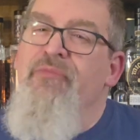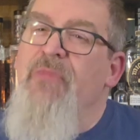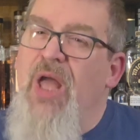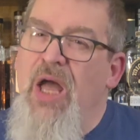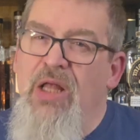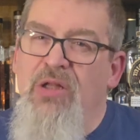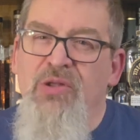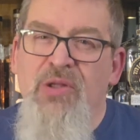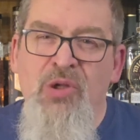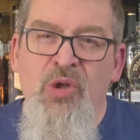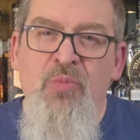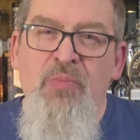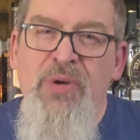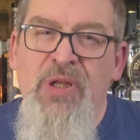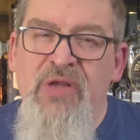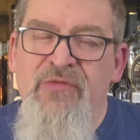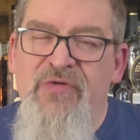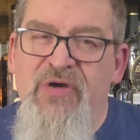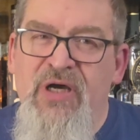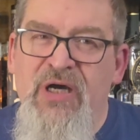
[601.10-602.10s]
a little bit
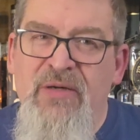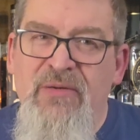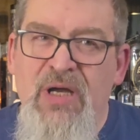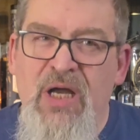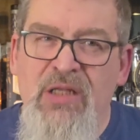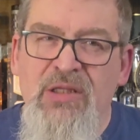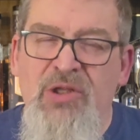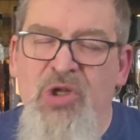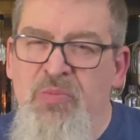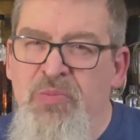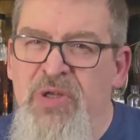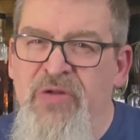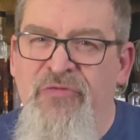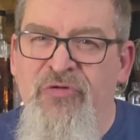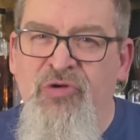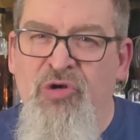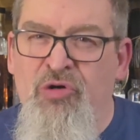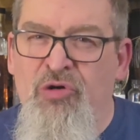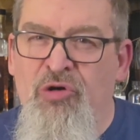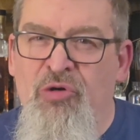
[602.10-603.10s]
of
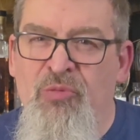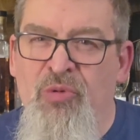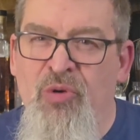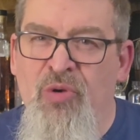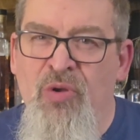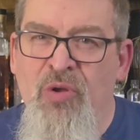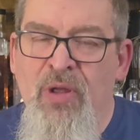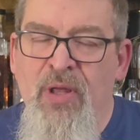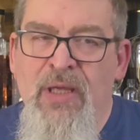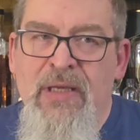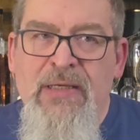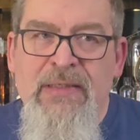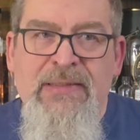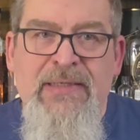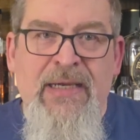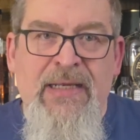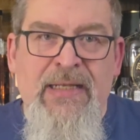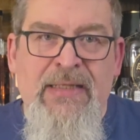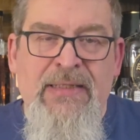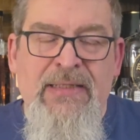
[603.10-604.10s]
an herbal
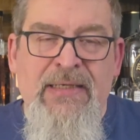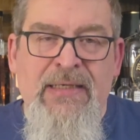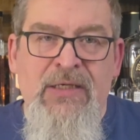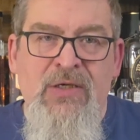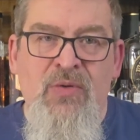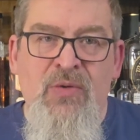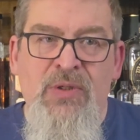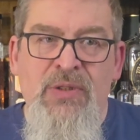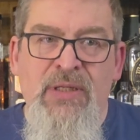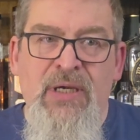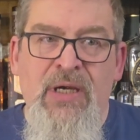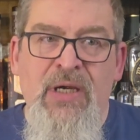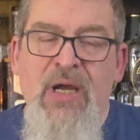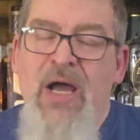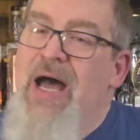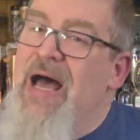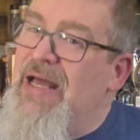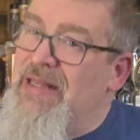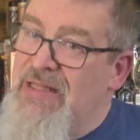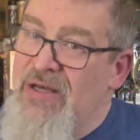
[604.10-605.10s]
kind of thing going there.
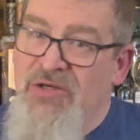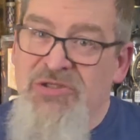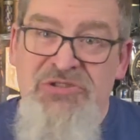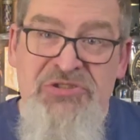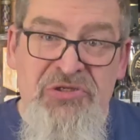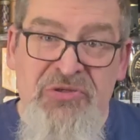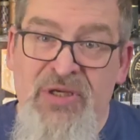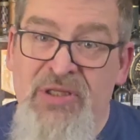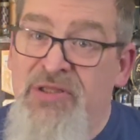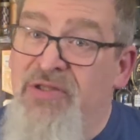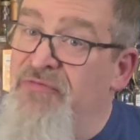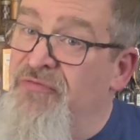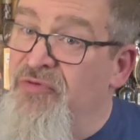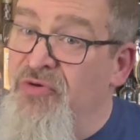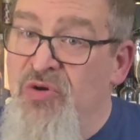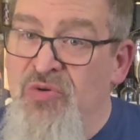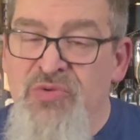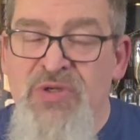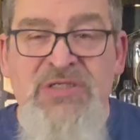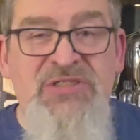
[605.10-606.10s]
Now I still get the
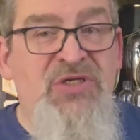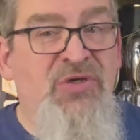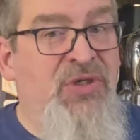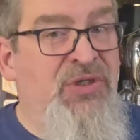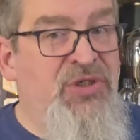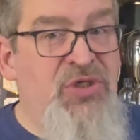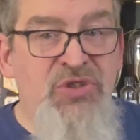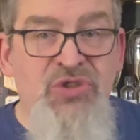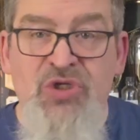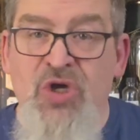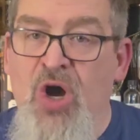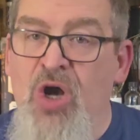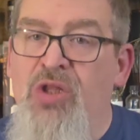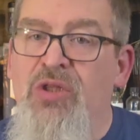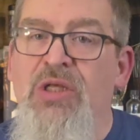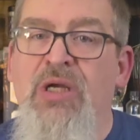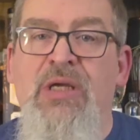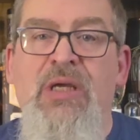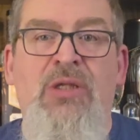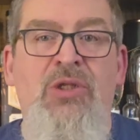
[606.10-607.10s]
fruit, and I still get the
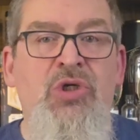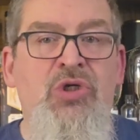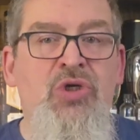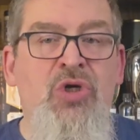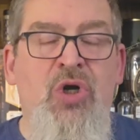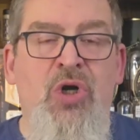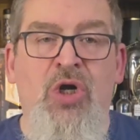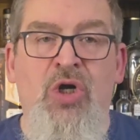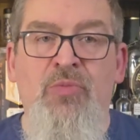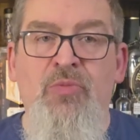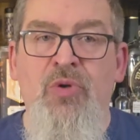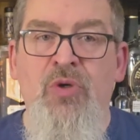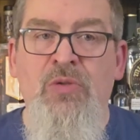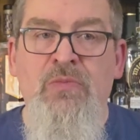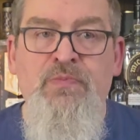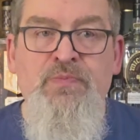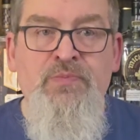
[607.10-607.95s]
chocolate and the caramel.